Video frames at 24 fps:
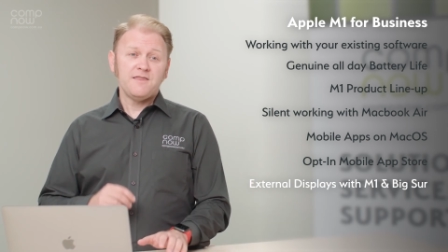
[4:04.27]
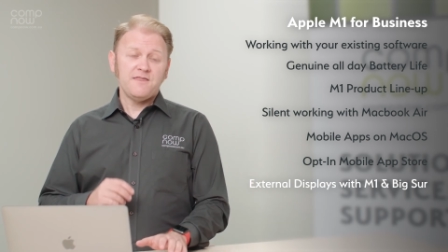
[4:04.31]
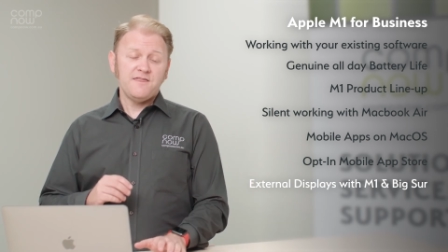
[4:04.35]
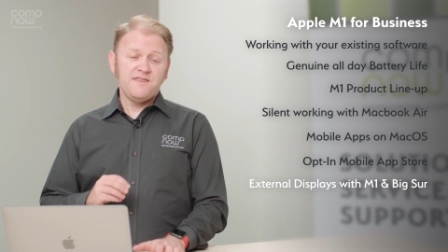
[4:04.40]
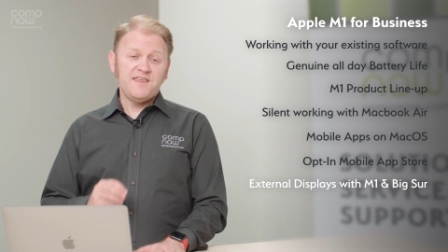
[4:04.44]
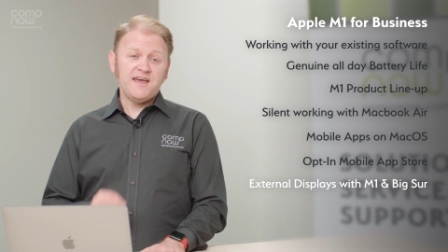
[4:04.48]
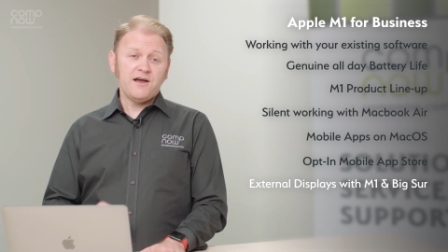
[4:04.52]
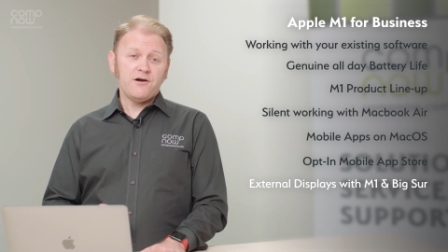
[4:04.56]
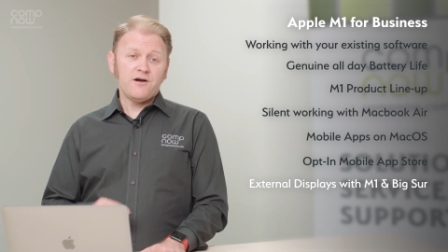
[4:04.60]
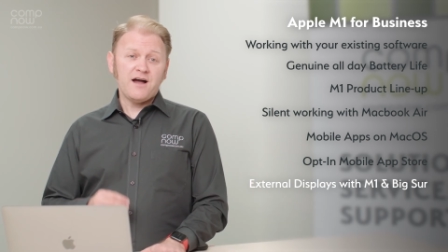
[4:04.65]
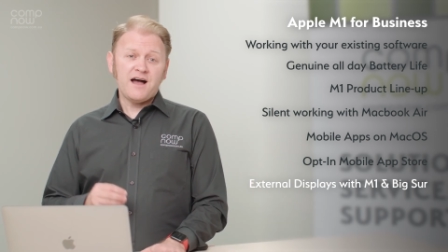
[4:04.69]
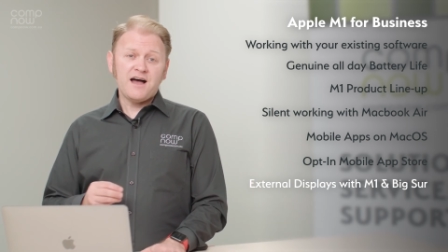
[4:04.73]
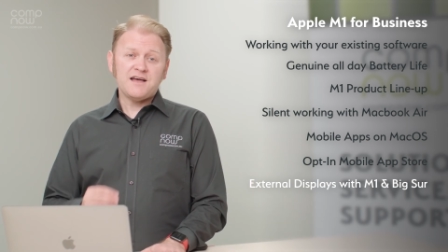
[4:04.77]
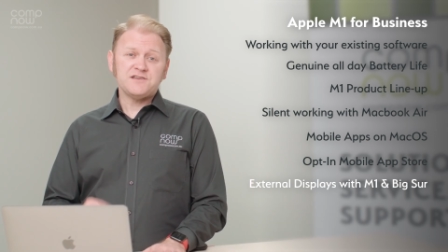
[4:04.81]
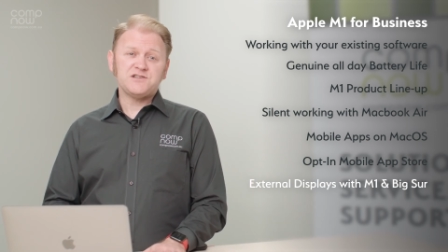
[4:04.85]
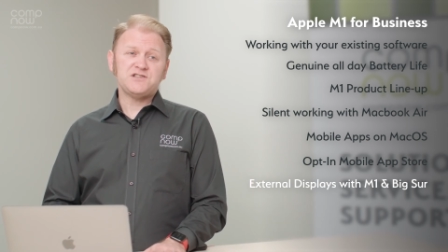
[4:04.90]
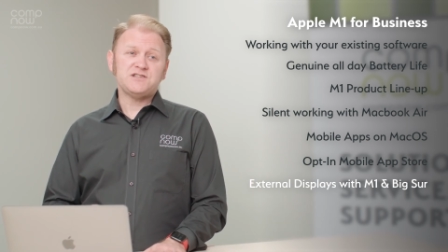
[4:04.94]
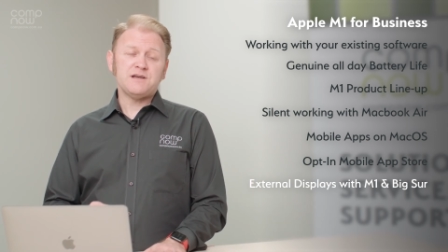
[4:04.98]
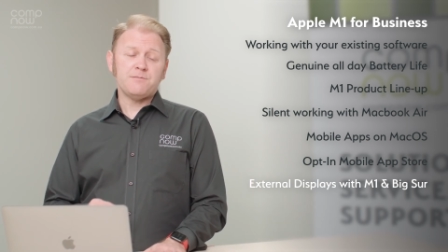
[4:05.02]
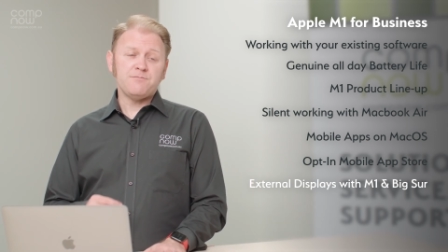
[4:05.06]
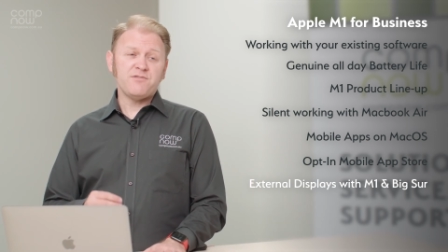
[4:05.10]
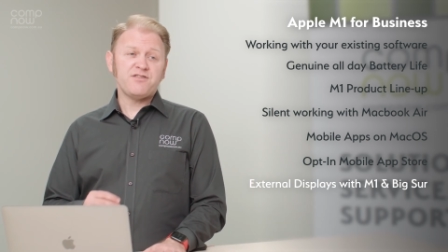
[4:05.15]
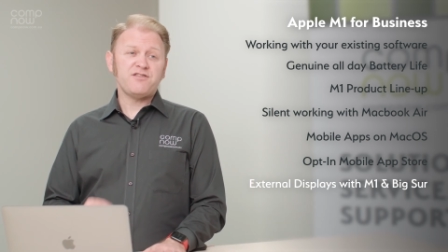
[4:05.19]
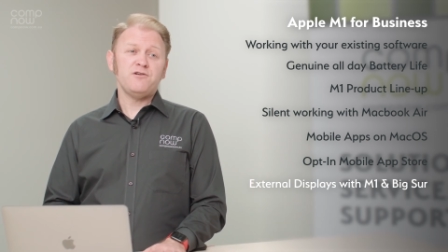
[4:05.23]
There are
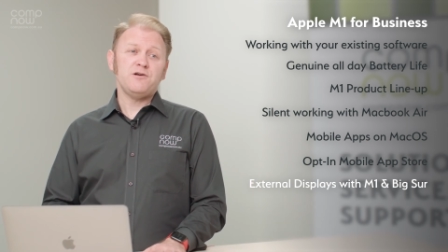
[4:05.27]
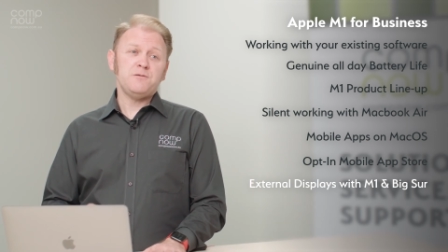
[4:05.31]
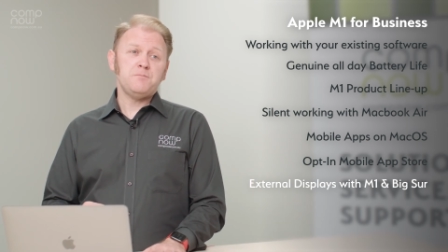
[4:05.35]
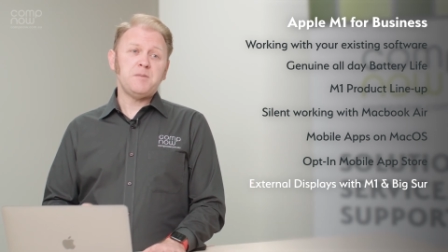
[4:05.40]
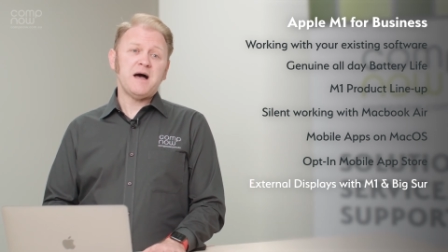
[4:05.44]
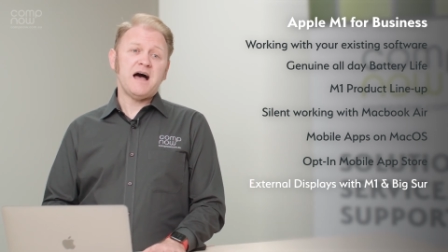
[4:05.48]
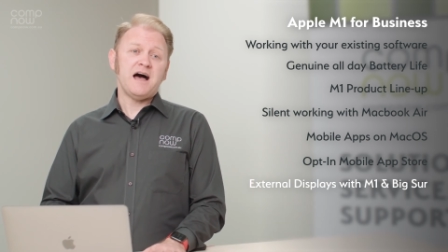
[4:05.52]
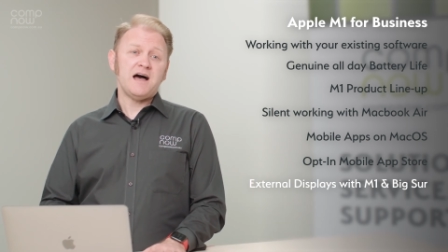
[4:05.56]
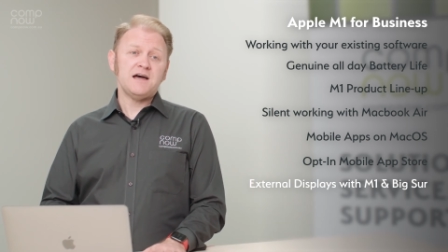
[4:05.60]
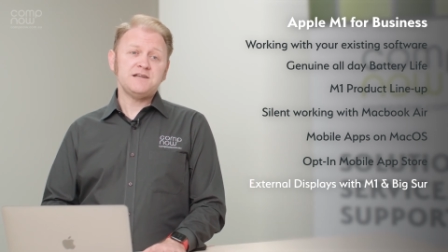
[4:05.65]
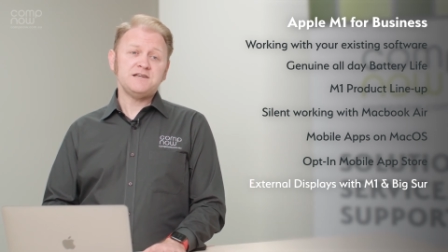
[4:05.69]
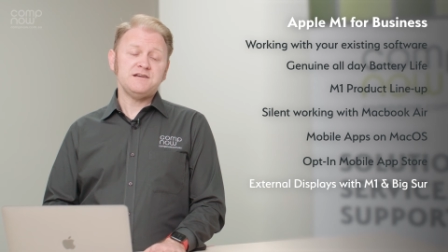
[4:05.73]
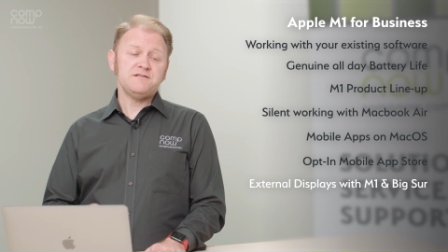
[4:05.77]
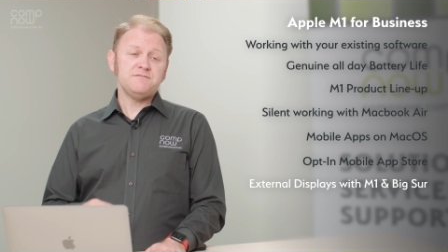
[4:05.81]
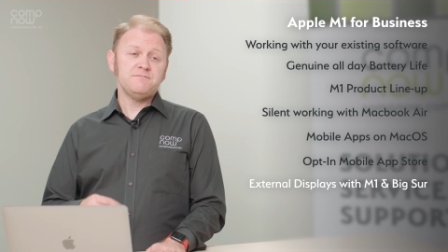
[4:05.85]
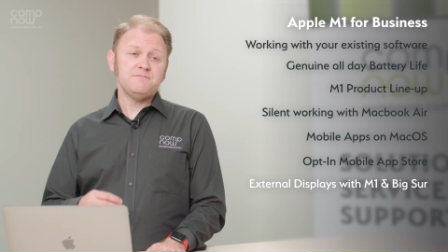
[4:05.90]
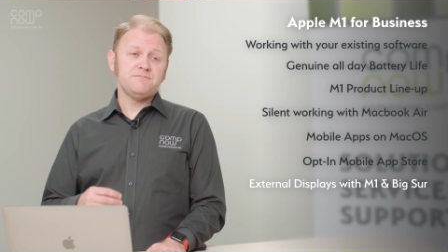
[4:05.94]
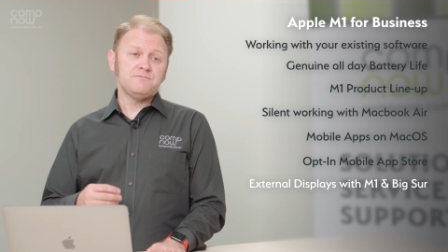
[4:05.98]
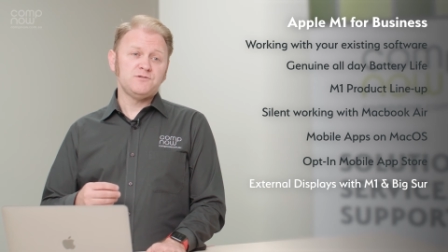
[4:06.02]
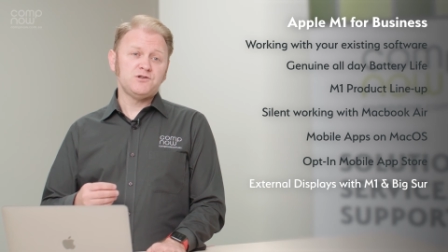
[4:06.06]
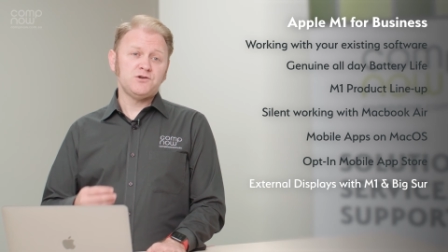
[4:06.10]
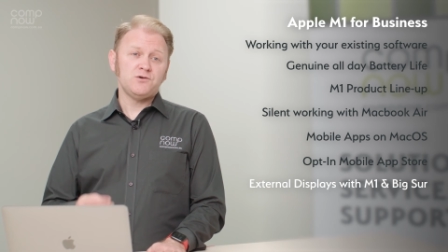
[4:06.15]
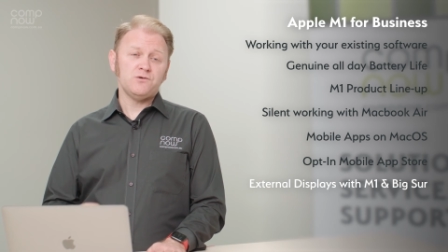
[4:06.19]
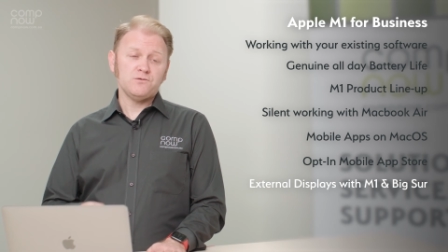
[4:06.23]
some third party
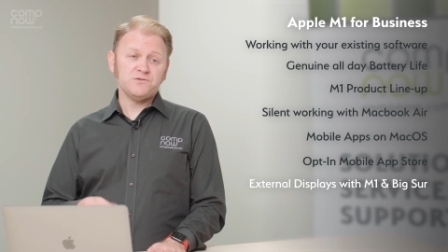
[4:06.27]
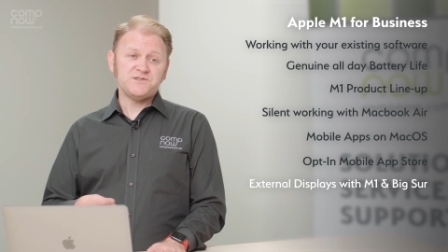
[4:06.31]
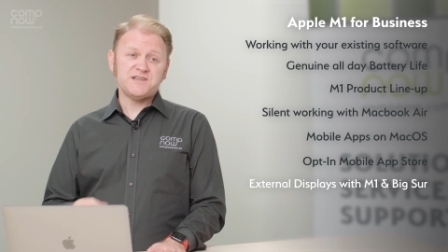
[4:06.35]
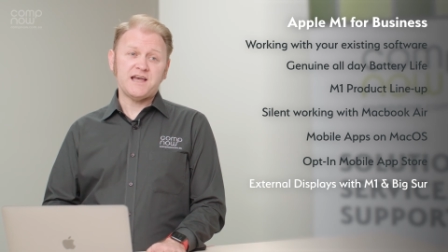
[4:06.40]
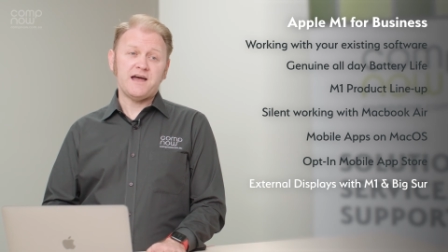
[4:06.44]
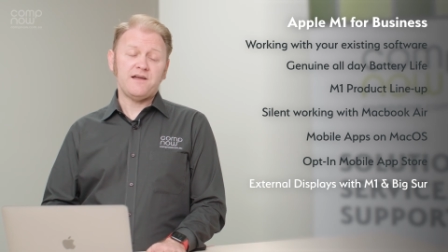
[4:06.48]
tools